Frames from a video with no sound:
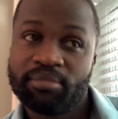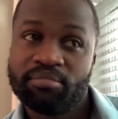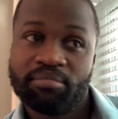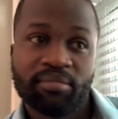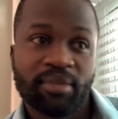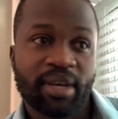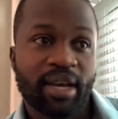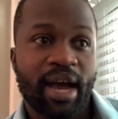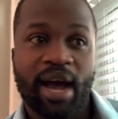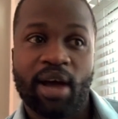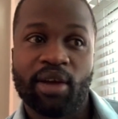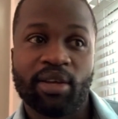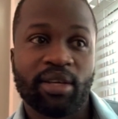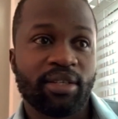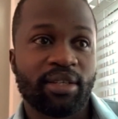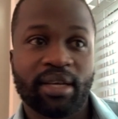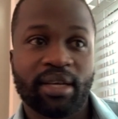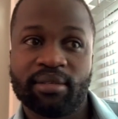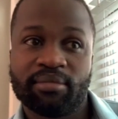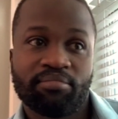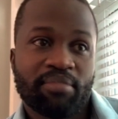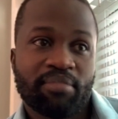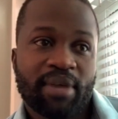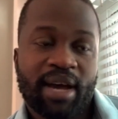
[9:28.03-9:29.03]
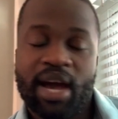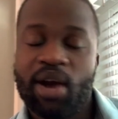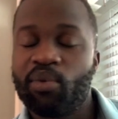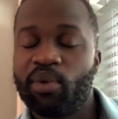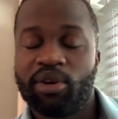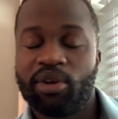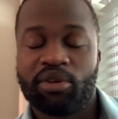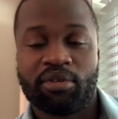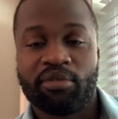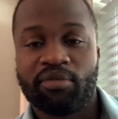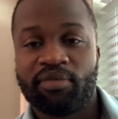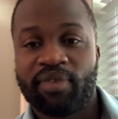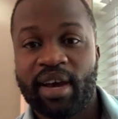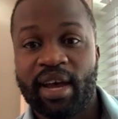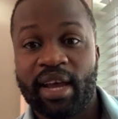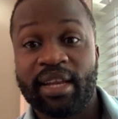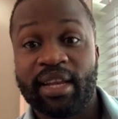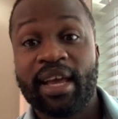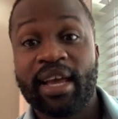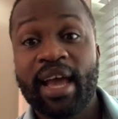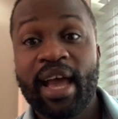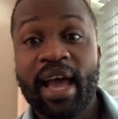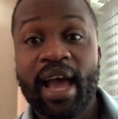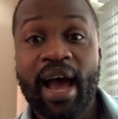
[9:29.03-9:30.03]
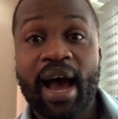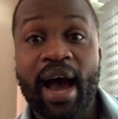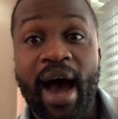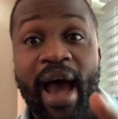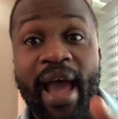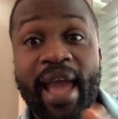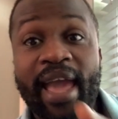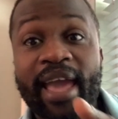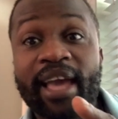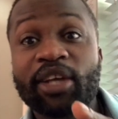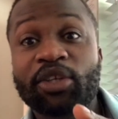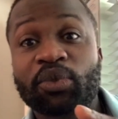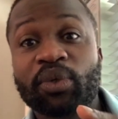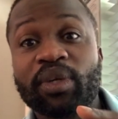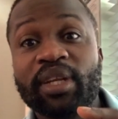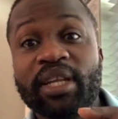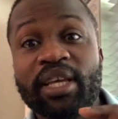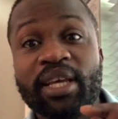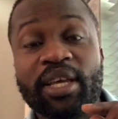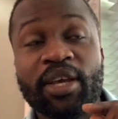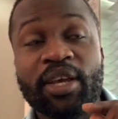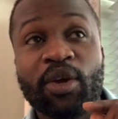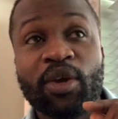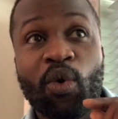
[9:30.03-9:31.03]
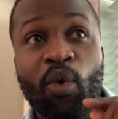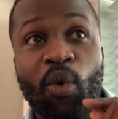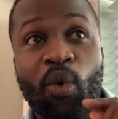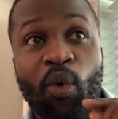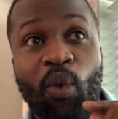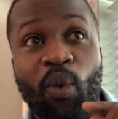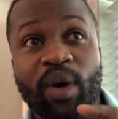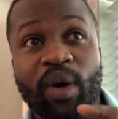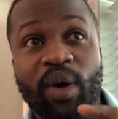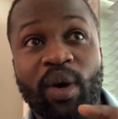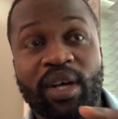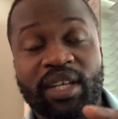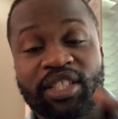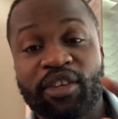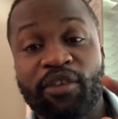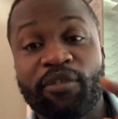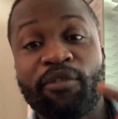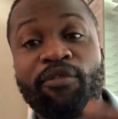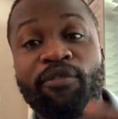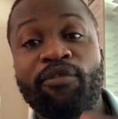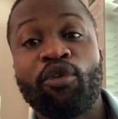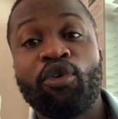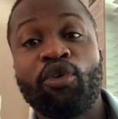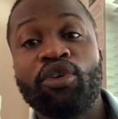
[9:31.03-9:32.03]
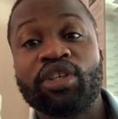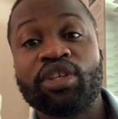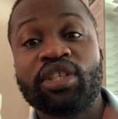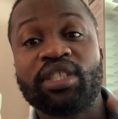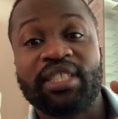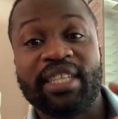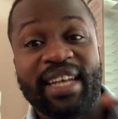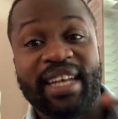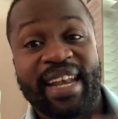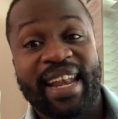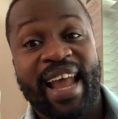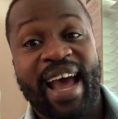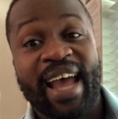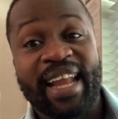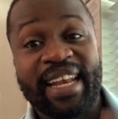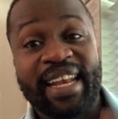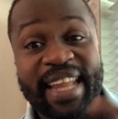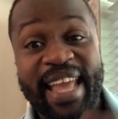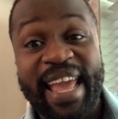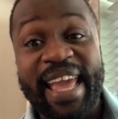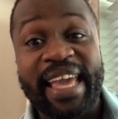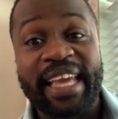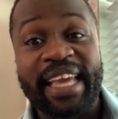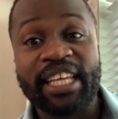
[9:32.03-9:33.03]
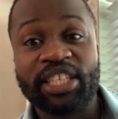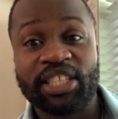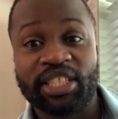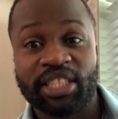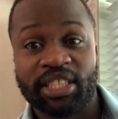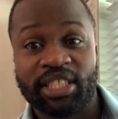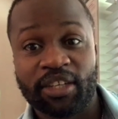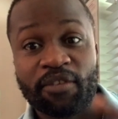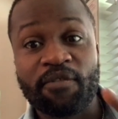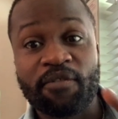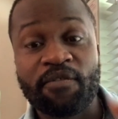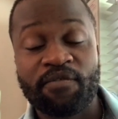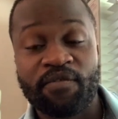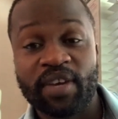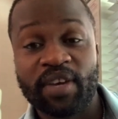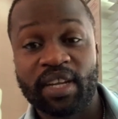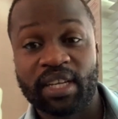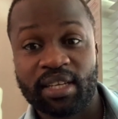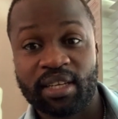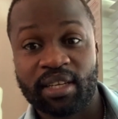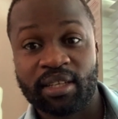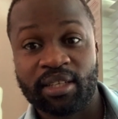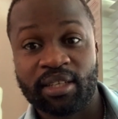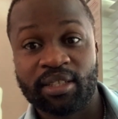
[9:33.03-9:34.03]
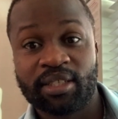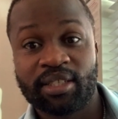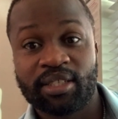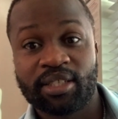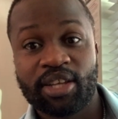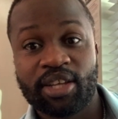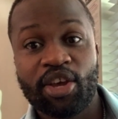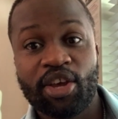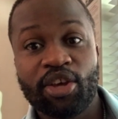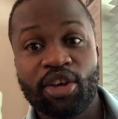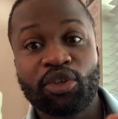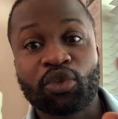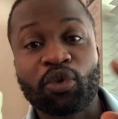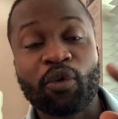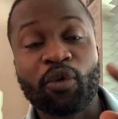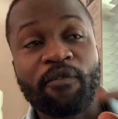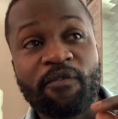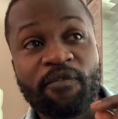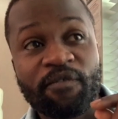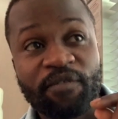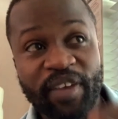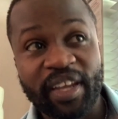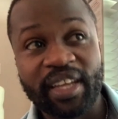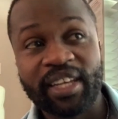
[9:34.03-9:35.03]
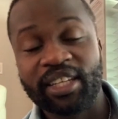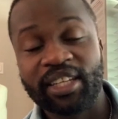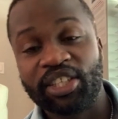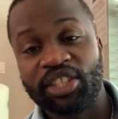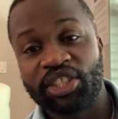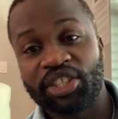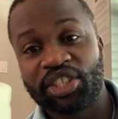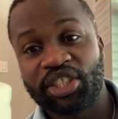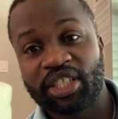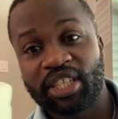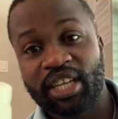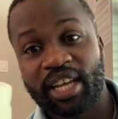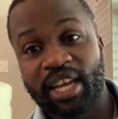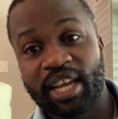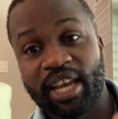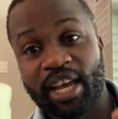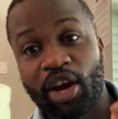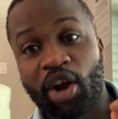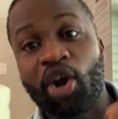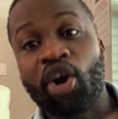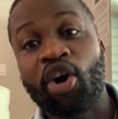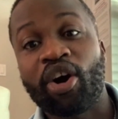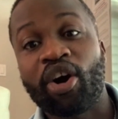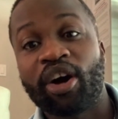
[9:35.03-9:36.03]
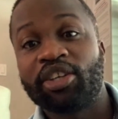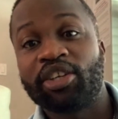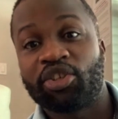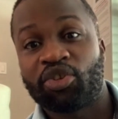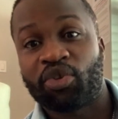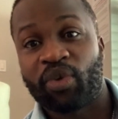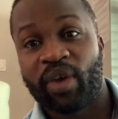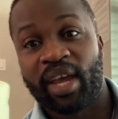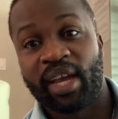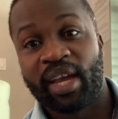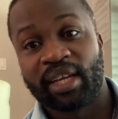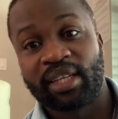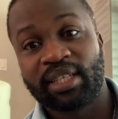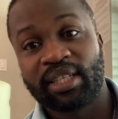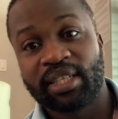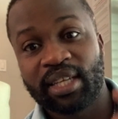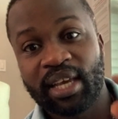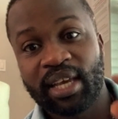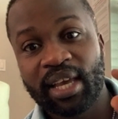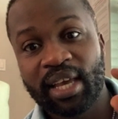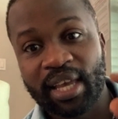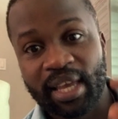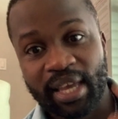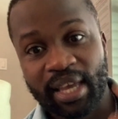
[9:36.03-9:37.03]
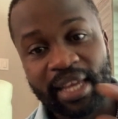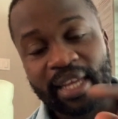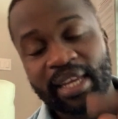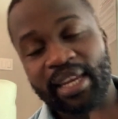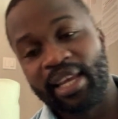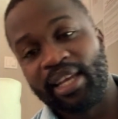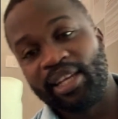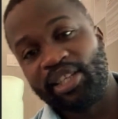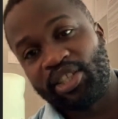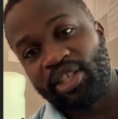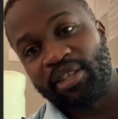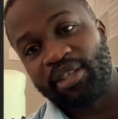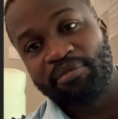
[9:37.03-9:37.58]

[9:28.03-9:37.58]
I went on fine. I actually was the first non-Asian fitness to finish a contract in Asia.